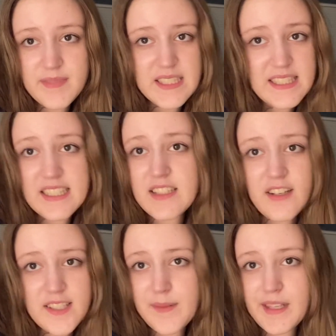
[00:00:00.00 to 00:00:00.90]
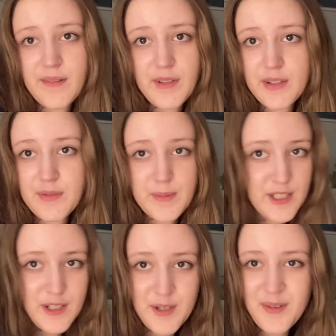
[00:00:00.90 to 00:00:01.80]
Since it's not something I'm very
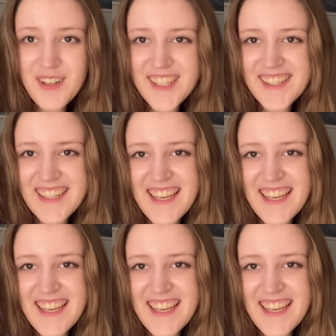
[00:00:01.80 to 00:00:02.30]
familiar with.